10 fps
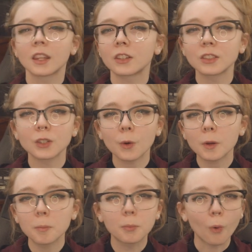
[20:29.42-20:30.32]
There's no
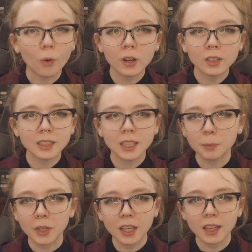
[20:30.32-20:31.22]
one born to
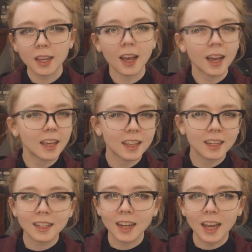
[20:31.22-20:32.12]
be
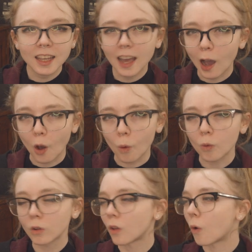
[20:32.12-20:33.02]
a night
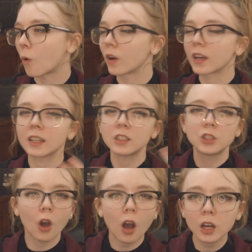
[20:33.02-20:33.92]
owl or a
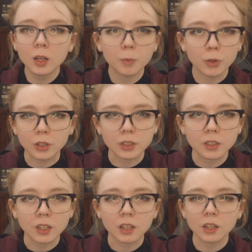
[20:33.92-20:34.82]
dog
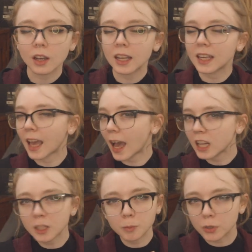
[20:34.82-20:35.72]
person, a
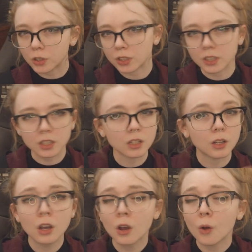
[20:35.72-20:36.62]
cat person,
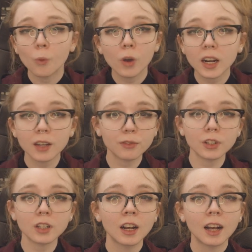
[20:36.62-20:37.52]

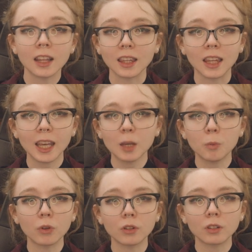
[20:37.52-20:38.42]
whatever
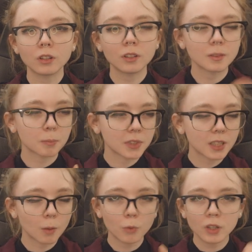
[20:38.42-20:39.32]
label
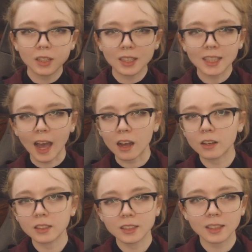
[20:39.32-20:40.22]
someone
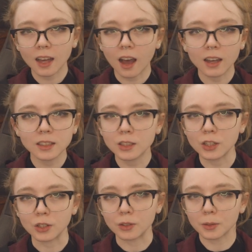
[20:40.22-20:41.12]
tacks onto
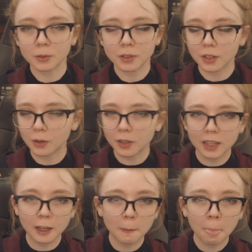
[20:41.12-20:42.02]
you, you know,
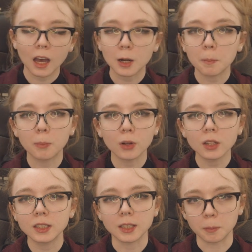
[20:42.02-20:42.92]
like on a
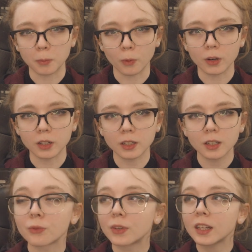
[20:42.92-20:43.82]
bulletin board.
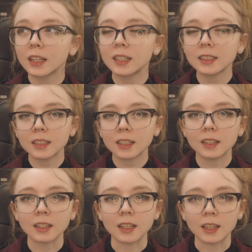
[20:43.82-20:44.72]

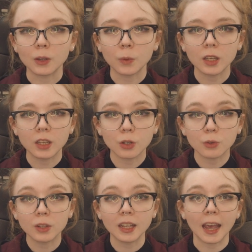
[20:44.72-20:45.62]
Realistically, we
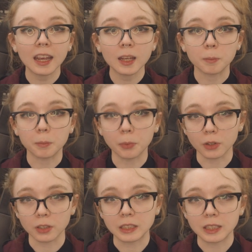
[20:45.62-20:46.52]
create
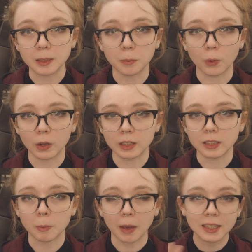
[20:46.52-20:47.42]
bulletin
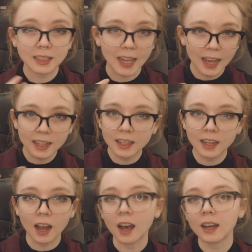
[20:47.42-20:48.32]
boards by
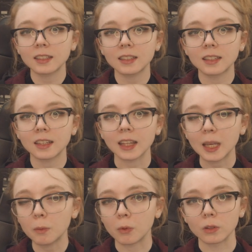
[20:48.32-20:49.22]
tacking on
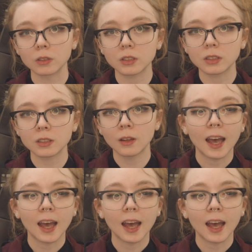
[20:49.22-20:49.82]
labels.